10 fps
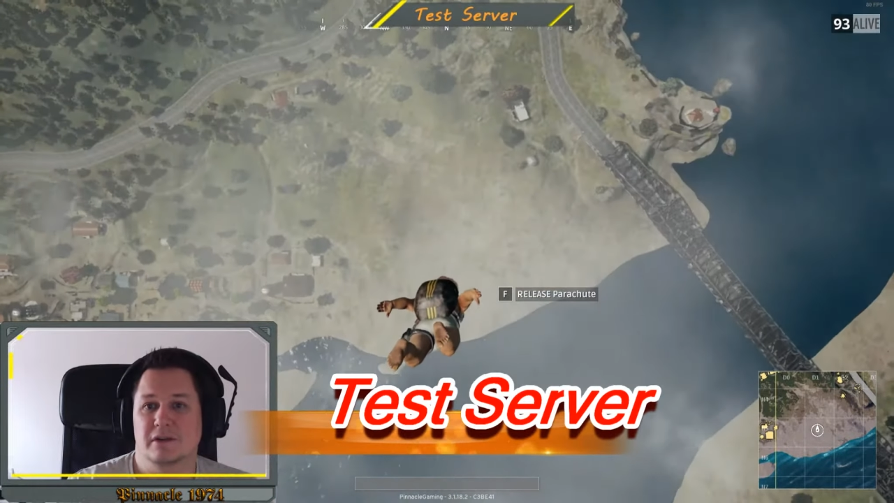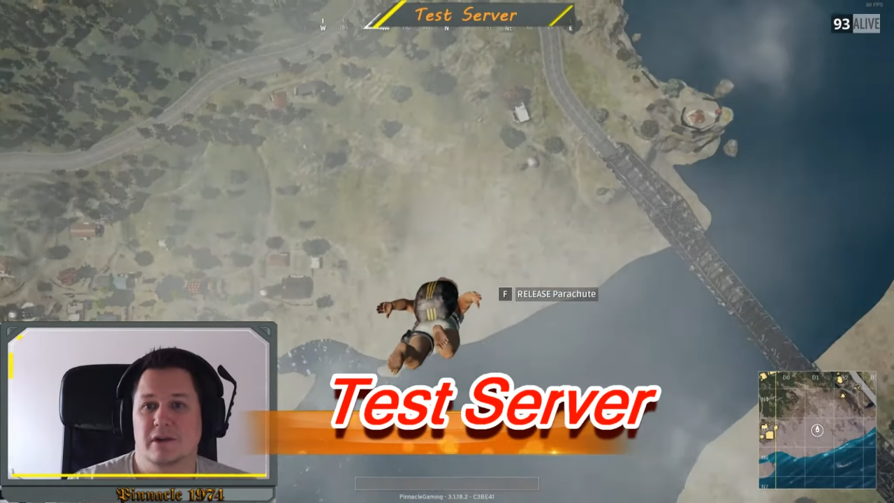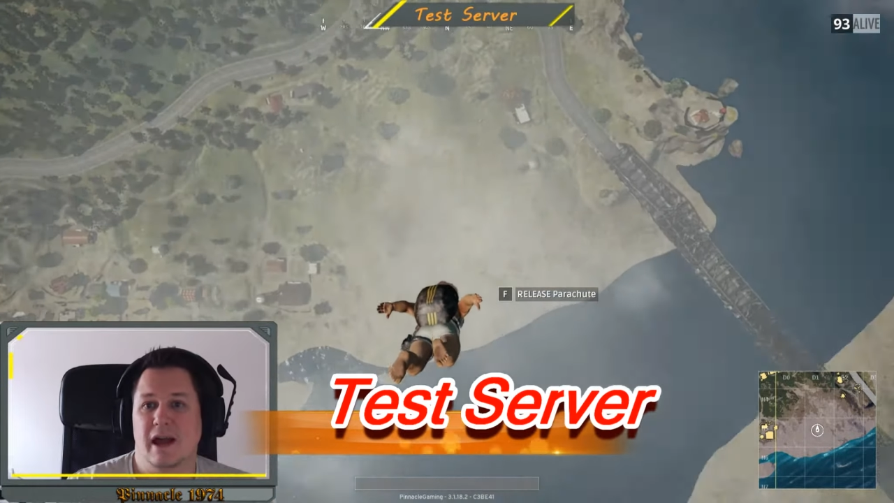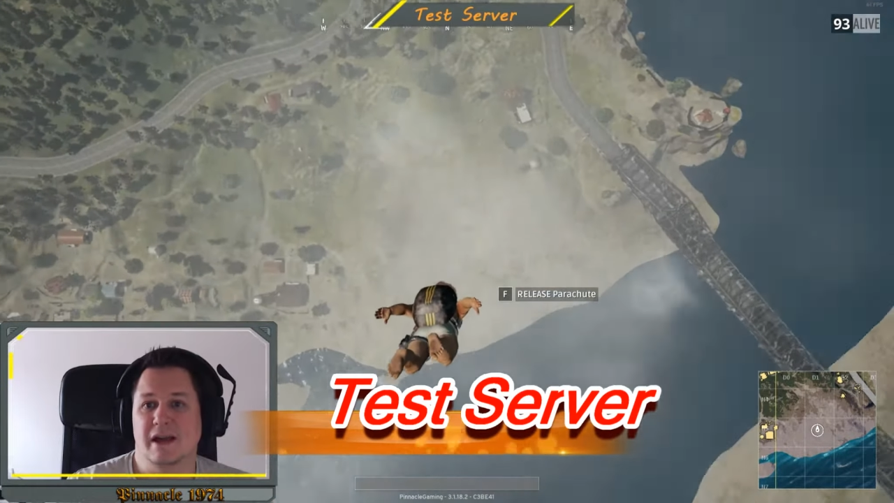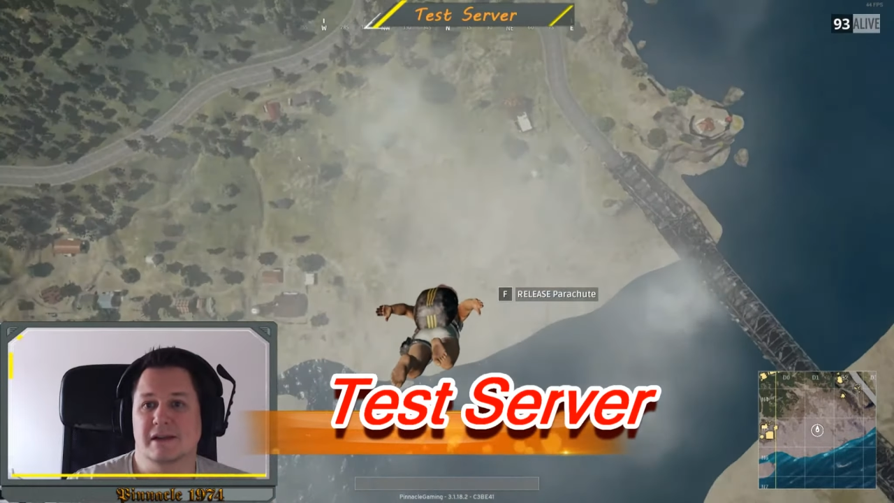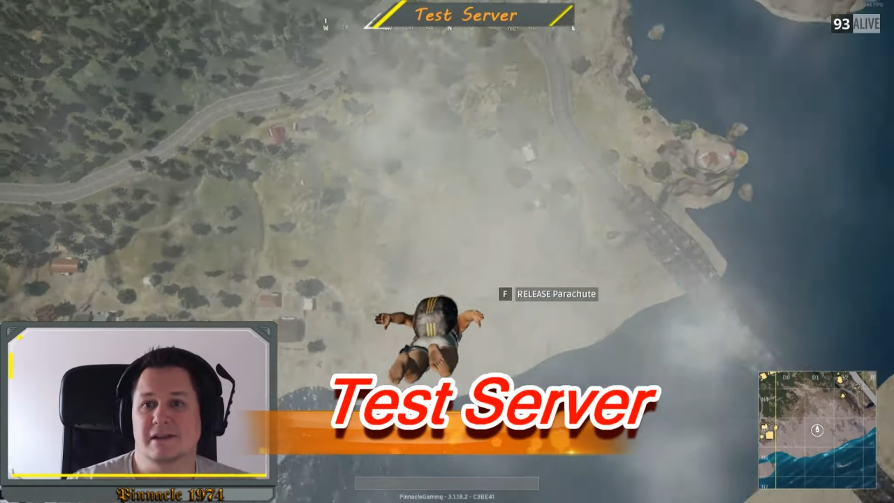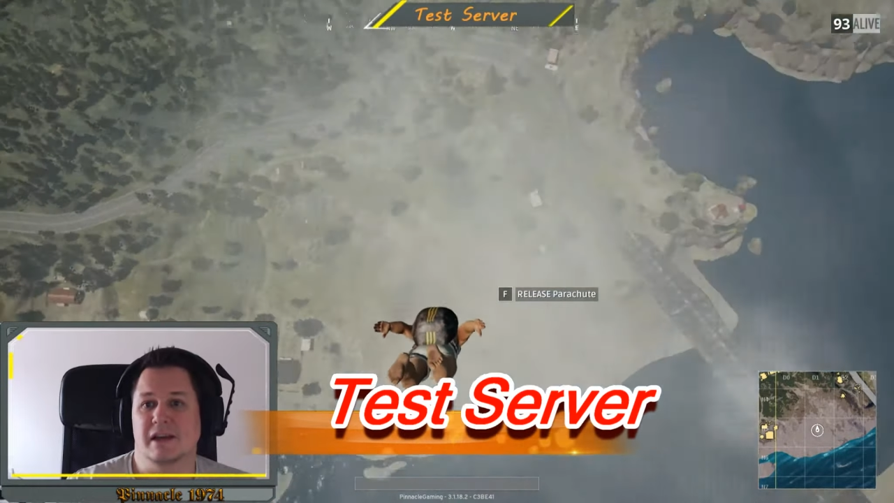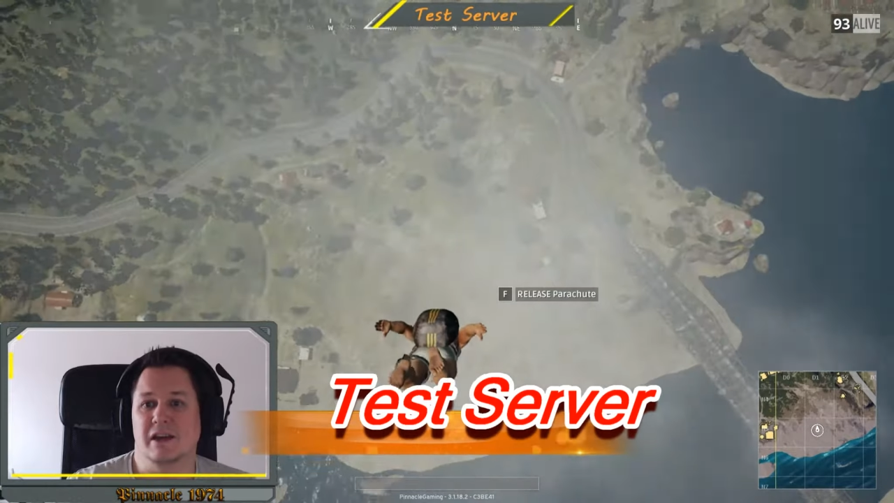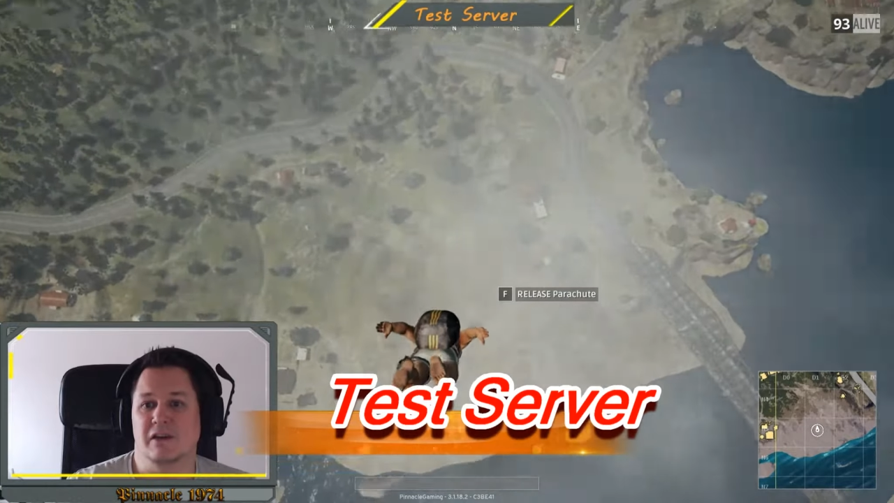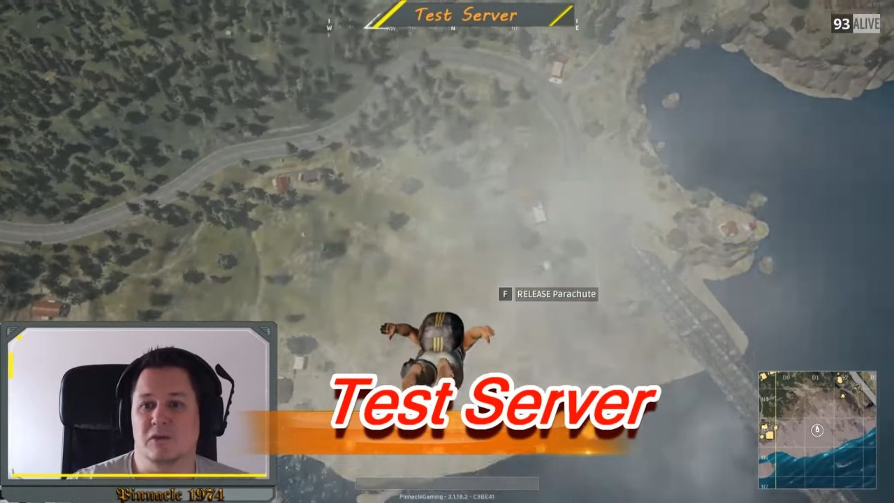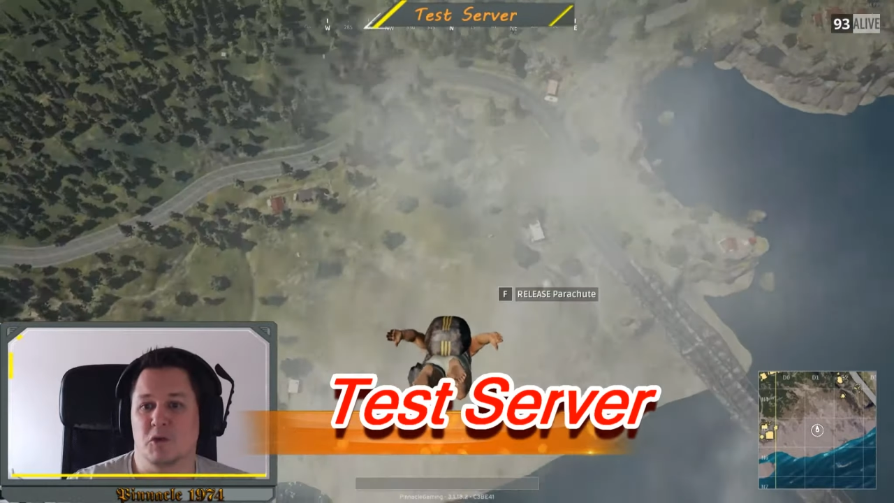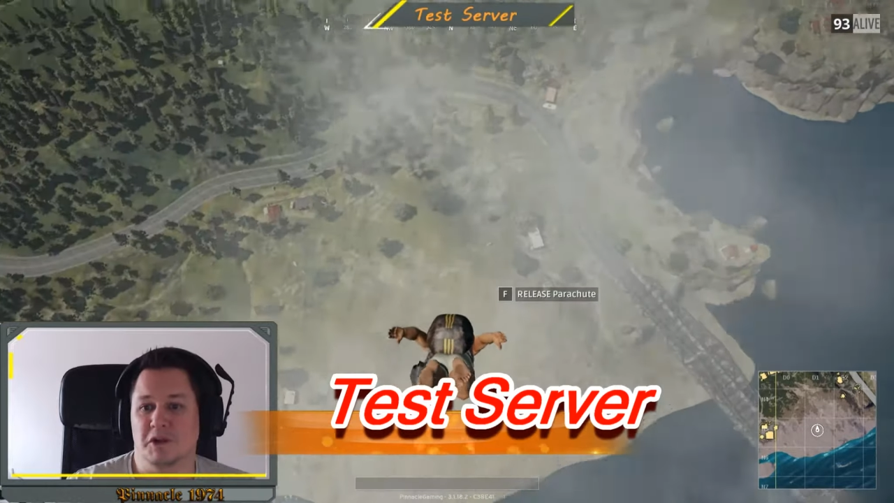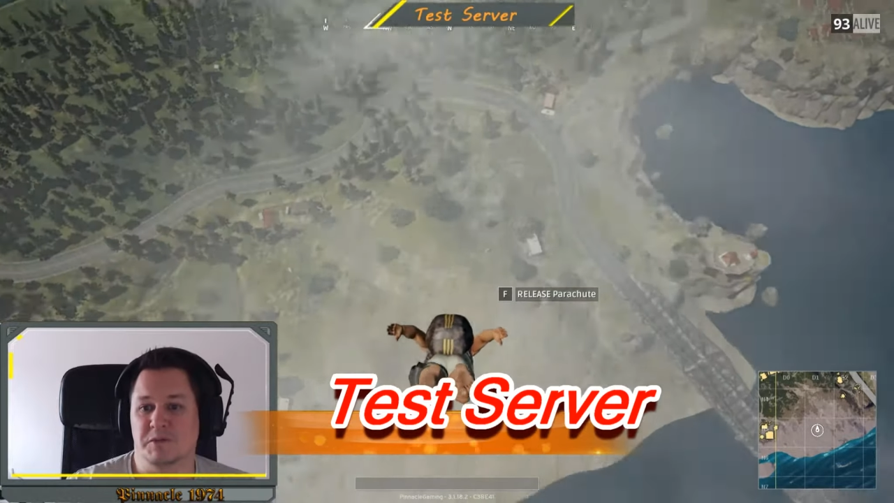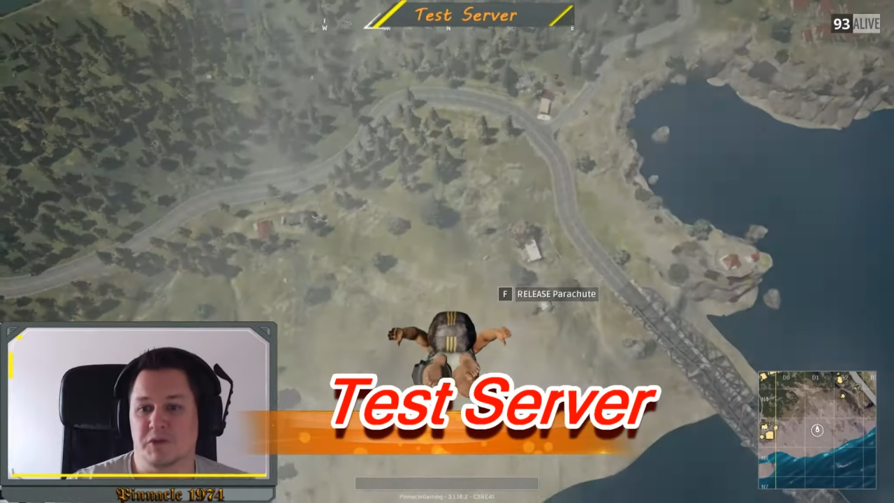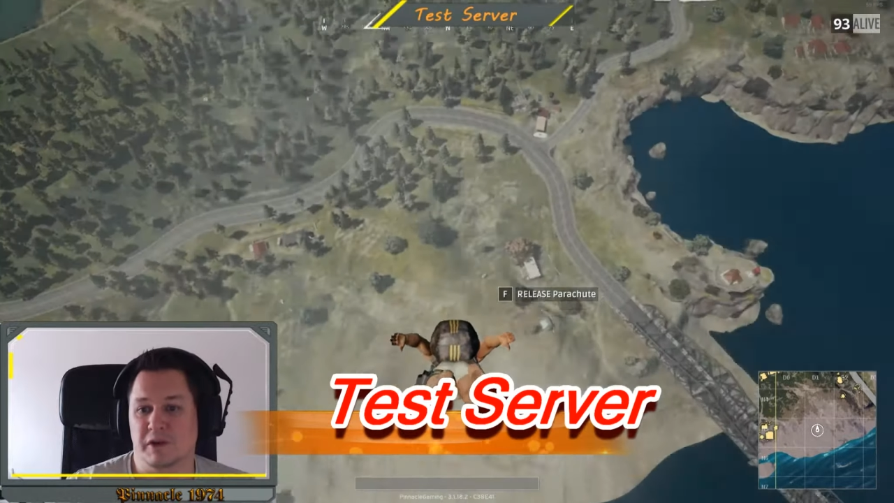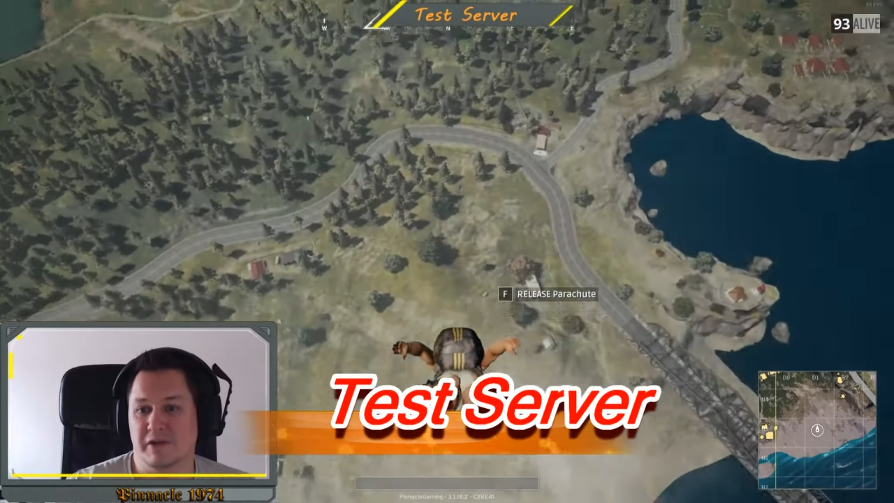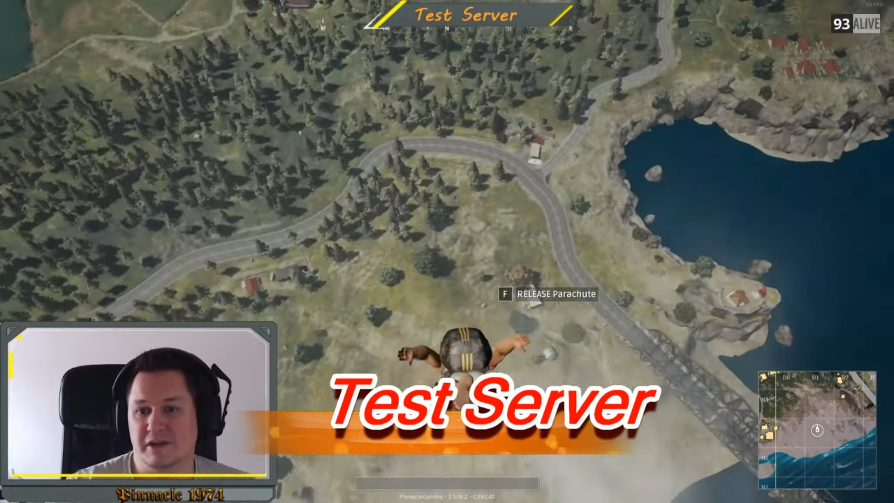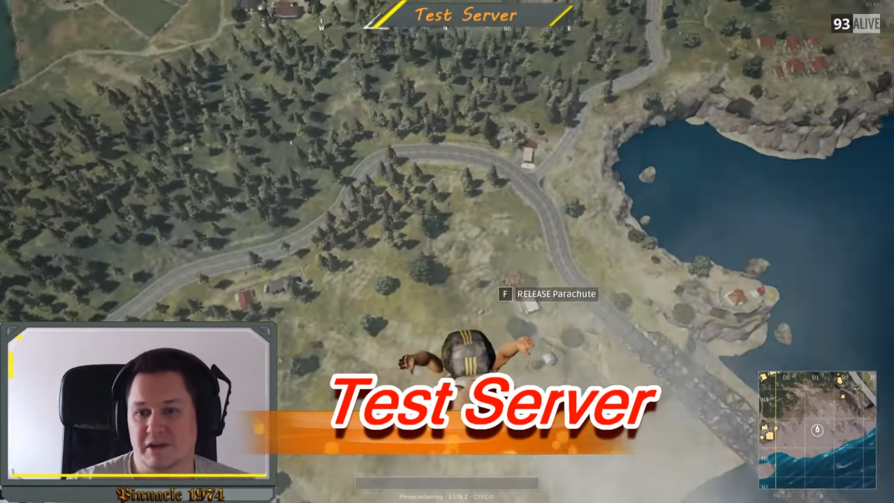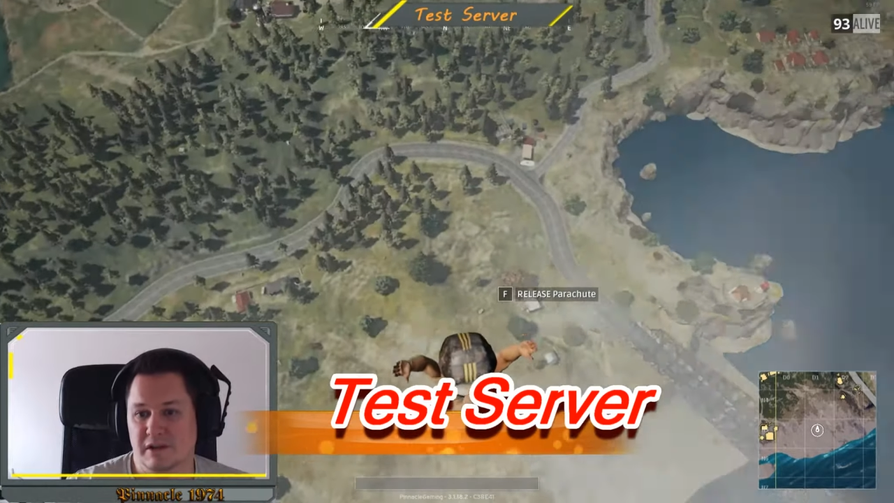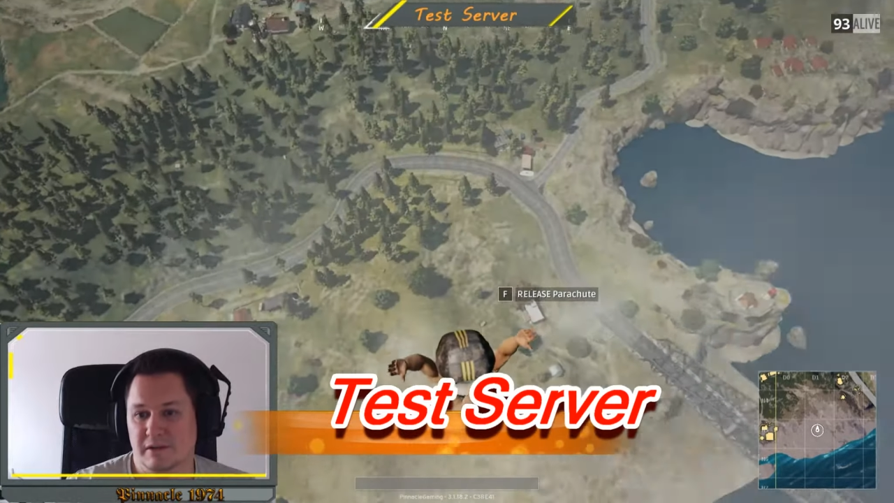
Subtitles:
as it was previously.